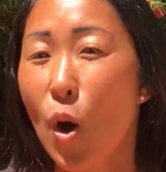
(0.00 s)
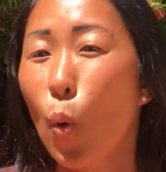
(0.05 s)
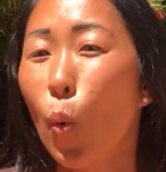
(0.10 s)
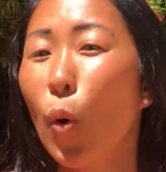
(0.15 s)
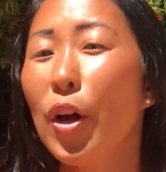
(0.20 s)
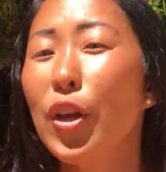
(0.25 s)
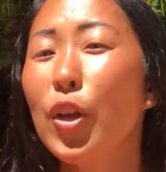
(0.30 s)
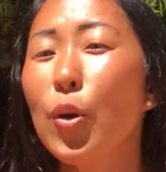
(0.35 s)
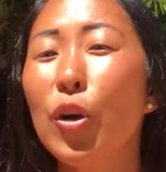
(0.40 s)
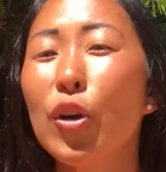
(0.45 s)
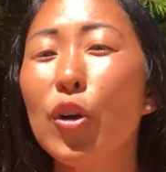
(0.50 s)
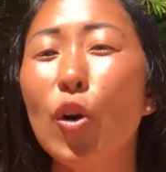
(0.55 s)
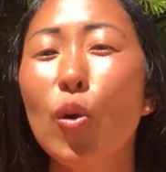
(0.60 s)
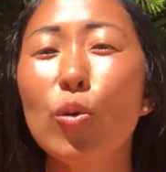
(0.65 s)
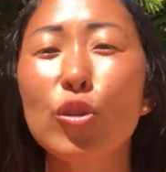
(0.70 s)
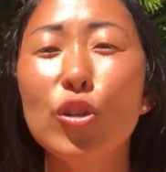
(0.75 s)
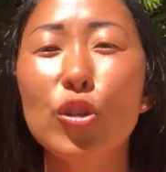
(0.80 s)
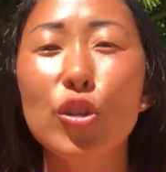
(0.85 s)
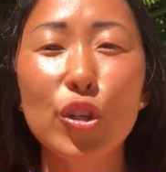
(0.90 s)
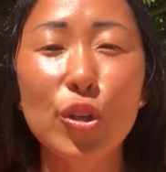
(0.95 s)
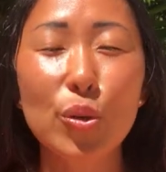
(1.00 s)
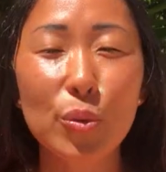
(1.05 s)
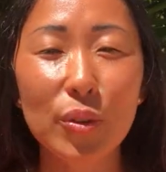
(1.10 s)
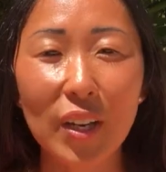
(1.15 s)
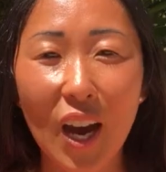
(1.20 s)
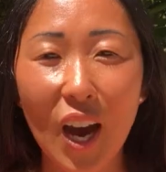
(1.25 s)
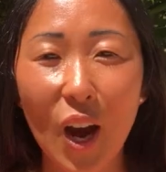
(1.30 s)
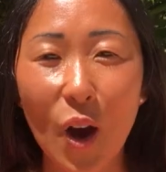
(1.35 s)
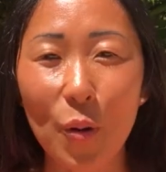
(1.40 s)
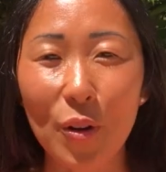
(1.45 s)
What you are going to do
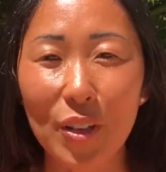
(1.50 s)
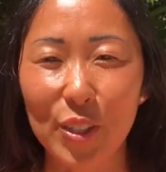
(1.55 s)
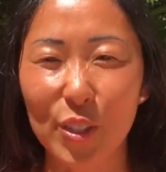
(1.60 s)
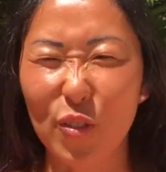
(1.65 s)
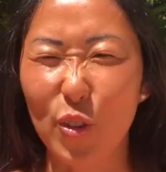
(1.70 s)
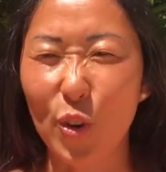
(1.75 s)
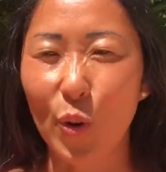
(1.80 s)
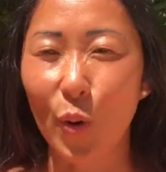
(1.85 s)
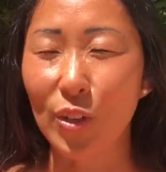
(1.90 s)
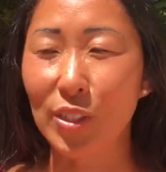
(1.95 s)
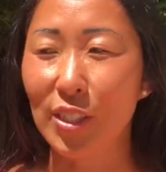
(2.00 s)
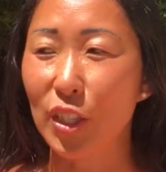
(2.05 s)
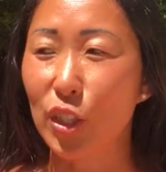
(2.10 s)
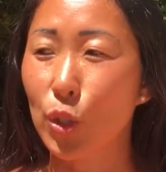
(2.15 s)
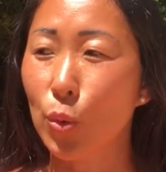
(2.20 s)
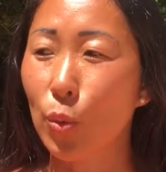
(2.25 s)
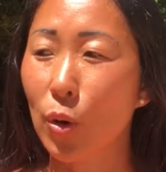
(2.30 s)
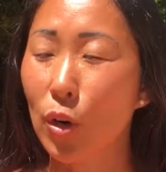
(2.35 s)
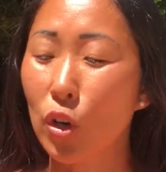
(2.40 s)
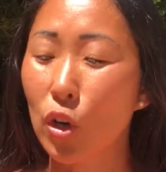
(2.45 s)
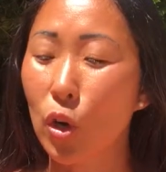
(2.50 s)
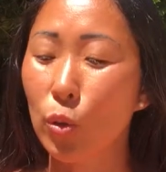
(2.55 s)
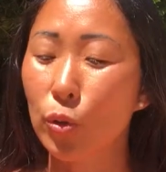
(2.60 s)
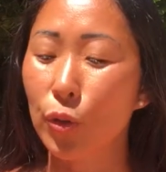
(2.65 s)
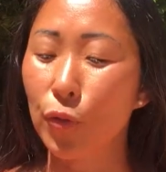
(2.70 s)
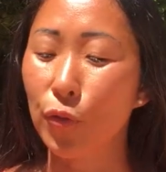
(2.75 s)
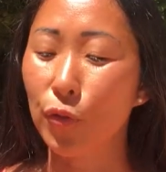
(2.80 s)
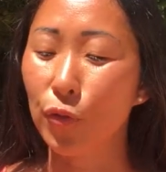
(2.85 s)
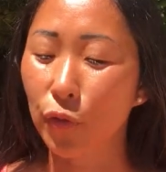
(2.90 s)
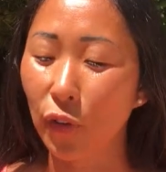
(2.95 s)
now is, of course, that you are going
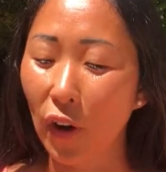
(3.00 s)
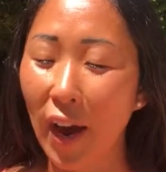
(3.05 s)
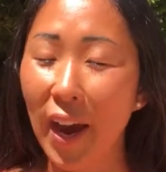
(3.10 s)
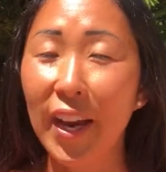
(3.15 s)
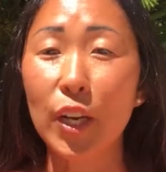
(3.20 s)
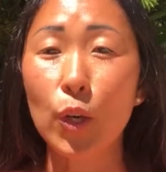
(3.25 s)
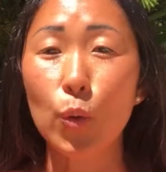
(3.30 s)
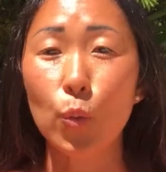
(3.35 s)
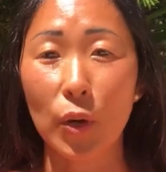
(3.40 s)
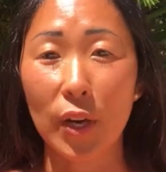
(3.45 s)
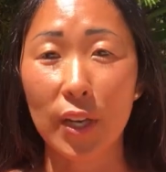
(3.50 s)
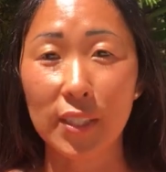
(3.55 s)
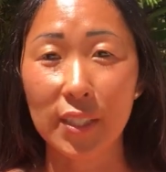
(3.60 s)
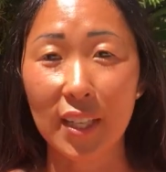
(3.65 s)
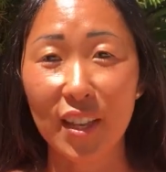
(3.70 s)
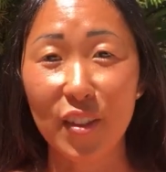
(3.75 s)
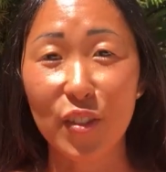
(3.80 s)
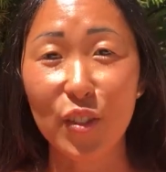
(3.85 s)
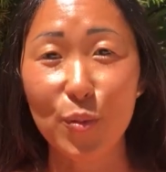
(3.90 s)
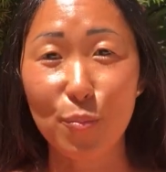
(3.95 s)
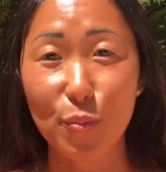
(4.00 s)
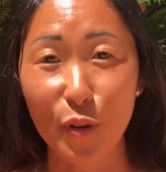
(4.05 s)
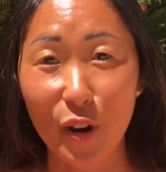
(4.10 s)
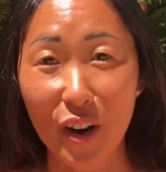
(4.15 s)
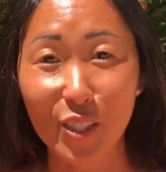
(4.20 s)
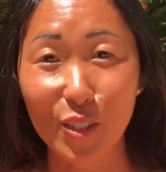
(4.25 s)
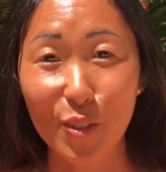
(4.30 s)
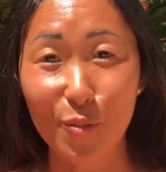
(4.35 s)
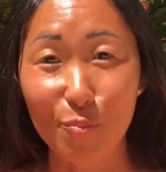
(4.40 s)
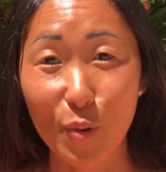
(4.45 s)
to find ways in the
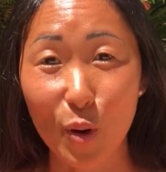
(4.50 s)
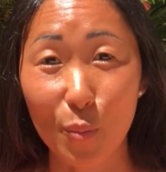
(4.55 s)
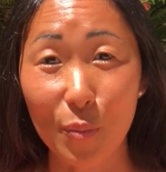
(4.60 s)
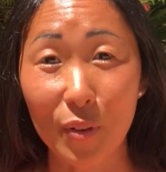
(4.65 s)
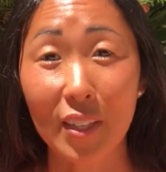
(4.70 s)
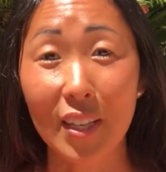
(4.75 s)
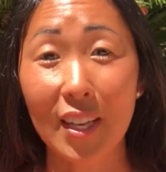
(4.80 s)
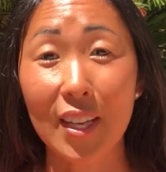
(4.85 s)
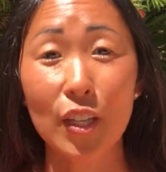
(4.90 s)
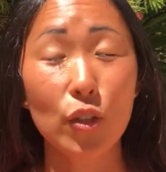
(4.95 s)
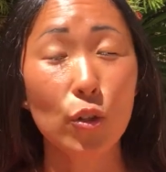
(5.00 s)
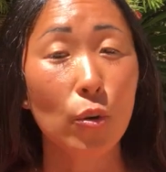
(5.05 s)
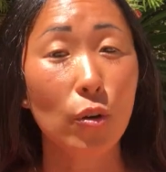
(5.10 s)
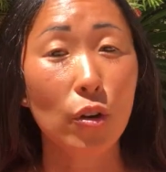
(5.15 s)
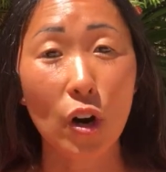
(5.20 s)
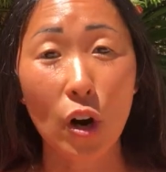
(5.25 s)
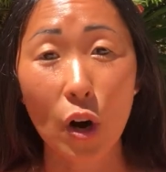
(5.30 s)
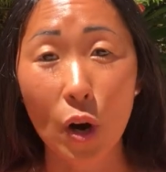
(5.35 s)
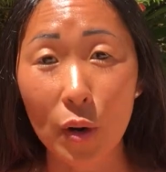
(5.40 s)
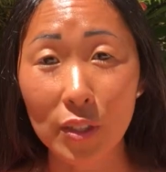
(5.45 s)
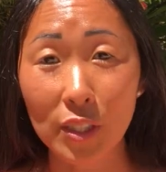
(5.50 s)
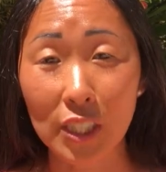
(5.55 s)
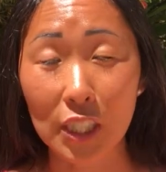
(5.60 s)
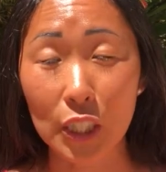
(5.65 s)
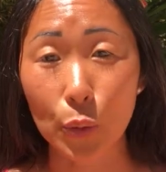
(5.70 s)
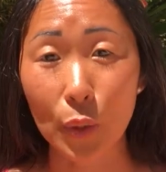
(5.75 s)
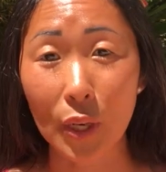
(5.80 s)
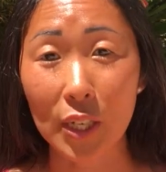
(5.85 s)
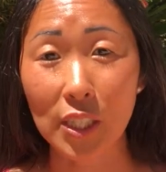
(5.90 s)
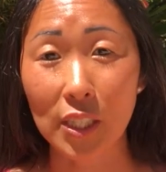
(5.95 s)
present moment, in your current
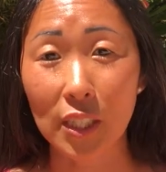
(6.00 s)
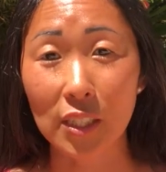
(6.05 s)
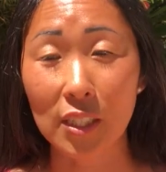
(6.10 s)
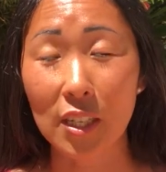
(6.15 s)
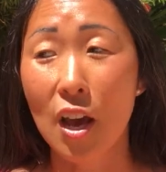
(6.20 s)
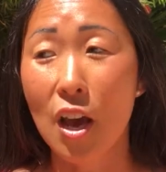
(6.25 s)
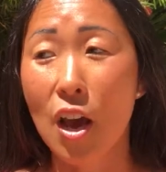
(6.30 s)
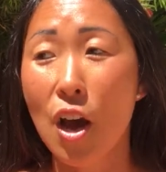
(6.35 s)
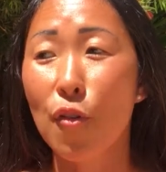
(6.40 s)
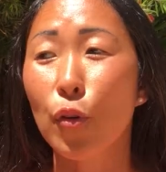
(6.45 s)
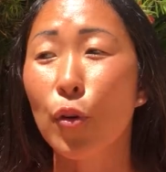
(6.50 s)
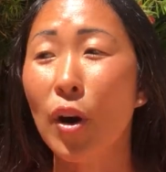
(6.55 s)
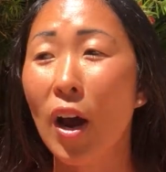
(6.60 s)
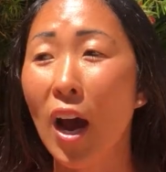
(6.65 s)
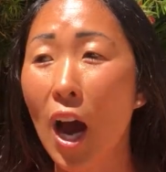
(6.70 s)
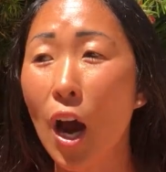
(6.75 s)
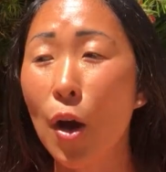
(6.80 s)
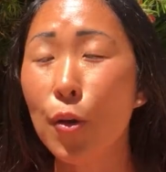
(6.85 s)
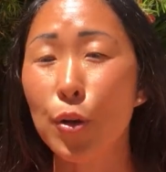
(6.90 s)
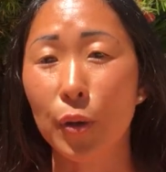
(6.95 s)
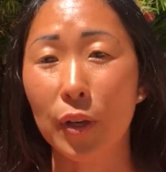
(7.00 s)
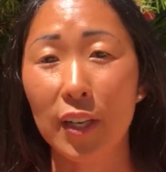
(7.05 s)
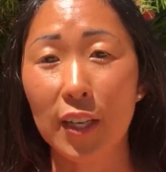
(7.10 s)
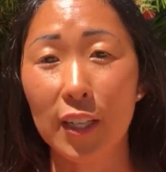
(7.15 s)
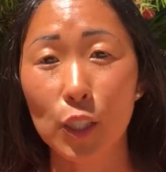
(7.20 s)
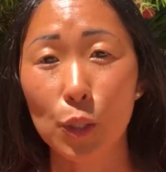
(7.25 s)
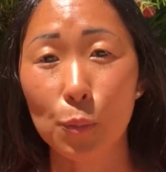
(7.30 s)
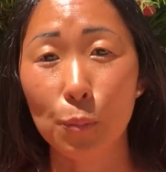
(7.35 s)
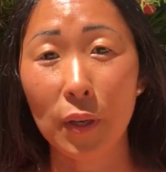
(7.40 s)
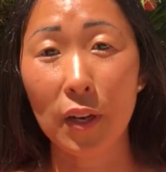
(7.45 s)
situations, for how you can
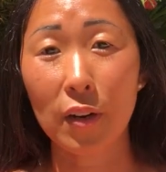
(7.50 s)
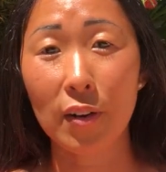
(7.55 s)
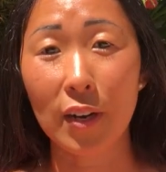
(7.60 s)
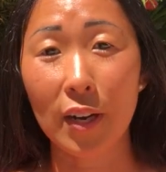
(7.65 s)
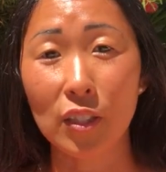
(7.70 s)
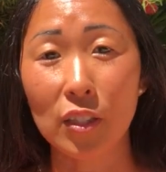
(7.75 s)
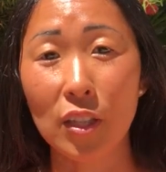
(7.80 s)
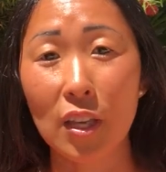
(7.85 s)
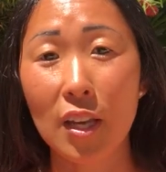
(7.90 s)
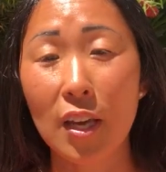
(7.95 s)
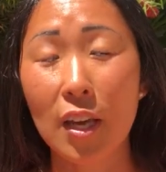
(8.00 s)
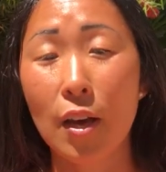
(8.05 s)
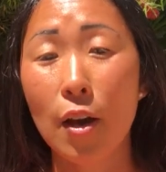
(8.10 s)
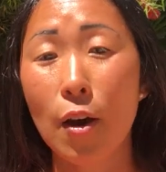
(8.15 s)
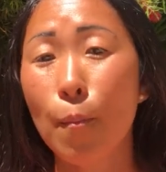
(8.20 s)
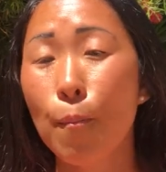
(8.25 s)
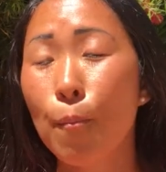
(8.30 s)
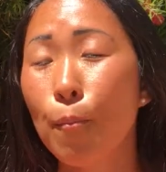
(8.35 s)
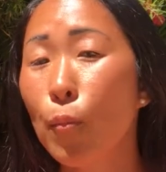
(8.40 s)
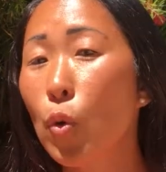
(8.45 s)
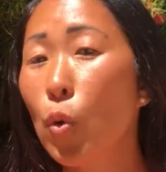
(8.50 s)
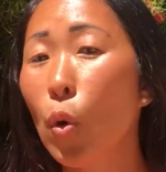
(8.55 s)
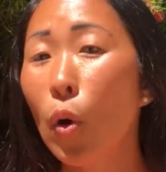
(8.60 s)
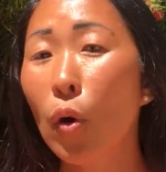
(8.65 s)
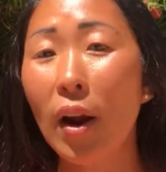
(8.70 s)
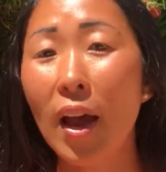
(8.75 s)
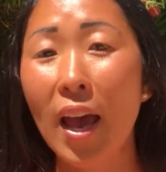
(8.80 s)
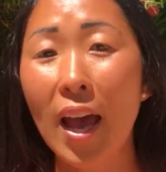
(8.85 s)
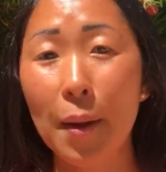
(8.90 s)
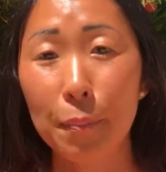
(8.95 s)
experience more
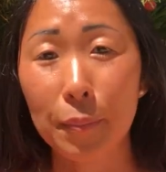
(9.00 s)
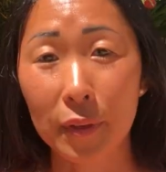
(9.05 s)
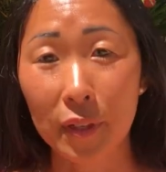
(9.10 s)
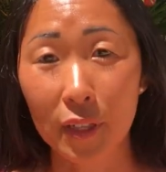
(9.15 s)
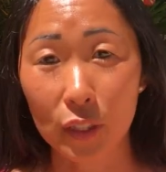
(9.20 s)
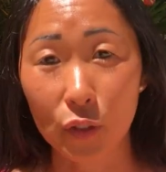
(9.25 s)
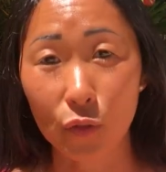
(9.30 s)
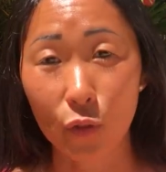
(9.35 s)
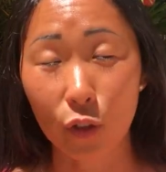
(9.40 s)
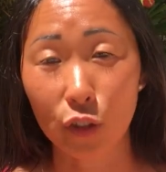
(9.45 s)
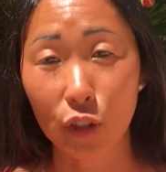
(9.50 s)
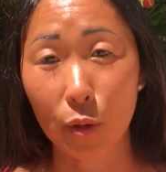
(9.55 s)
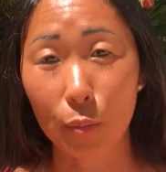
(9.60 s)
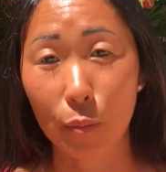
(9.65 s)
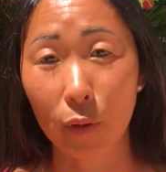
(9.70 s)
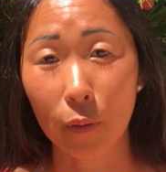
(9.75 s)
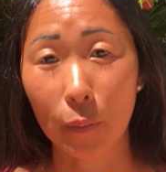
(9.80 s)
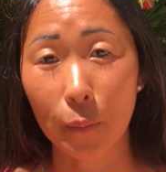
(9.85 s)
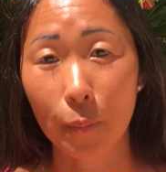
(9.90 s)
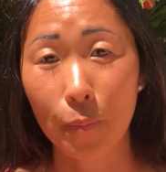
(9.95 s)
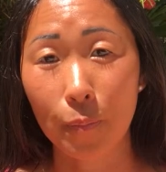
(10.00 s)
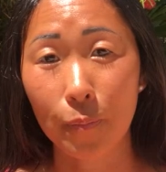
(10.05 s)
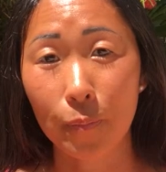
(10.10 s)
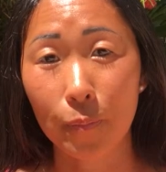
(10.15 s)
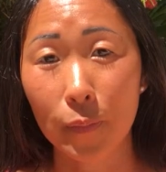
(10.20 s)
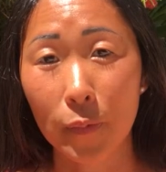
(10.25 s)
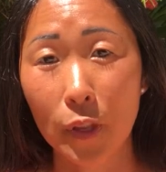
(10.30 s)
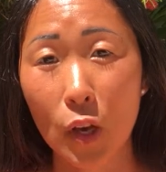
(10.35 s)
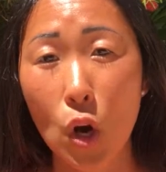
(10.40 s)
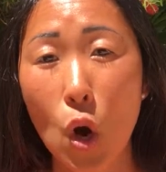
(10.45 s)
happiness, for example,
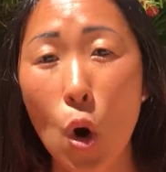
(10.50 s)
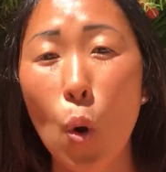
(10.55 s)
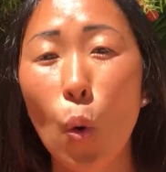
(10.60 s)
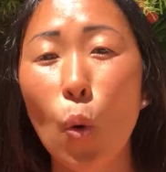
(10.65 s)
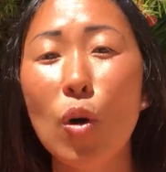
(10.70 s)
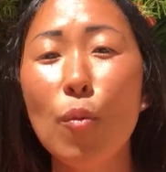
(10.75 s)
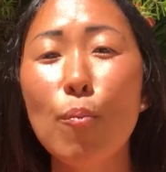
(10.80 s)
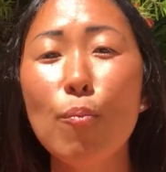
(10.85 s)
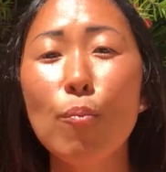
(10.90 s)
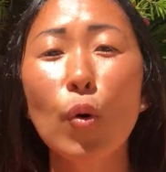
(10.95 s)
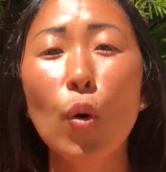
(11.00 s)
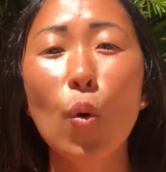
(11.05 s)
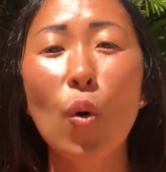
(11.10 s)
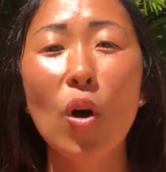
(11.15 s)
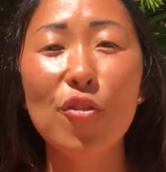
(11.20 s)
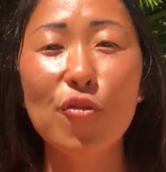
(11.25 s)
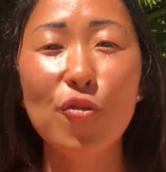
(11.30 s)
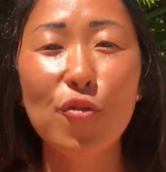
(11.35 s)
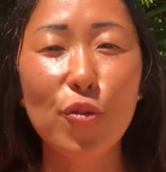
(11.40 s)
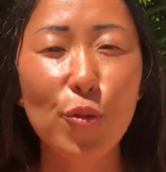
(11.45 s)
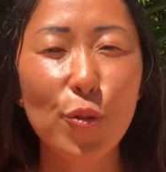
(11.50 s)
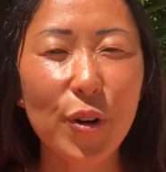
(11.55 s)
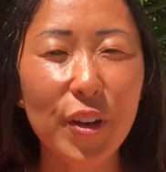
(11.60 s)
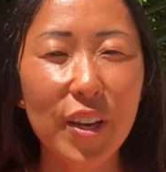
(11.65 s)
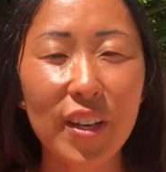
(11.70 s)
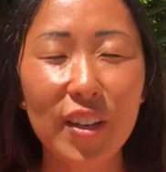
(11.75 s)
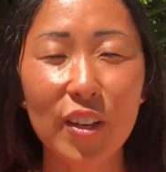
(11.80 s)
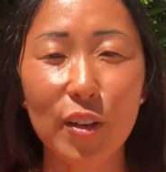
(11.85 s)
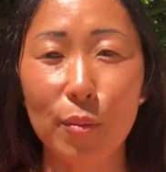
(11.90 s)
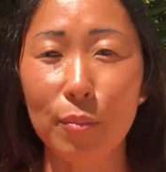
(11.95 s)
or more
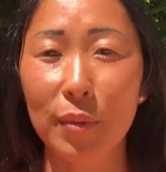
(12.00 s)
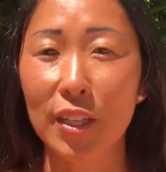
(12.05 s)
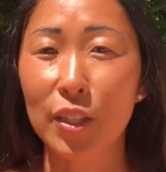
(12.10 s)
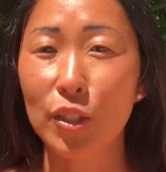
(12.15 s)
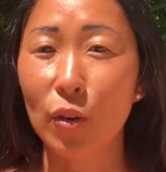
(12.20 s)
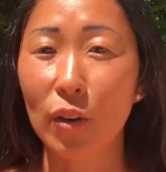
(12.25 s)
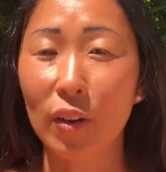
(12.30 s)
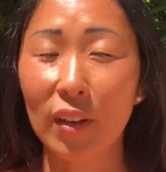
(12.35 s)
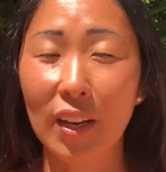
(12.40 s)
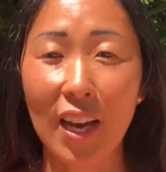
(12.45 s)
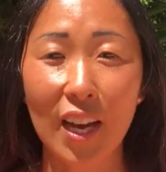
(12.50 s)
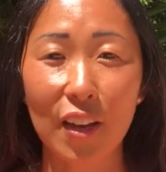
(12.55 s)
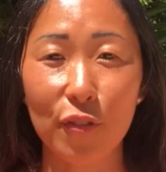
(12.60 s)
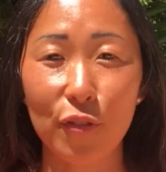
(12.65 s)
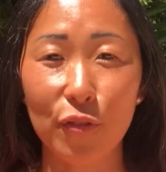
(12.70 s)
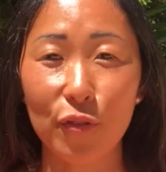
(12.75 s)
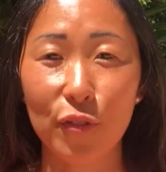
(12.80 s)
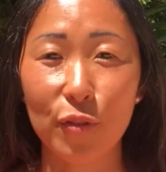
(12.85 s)
freedom in your life,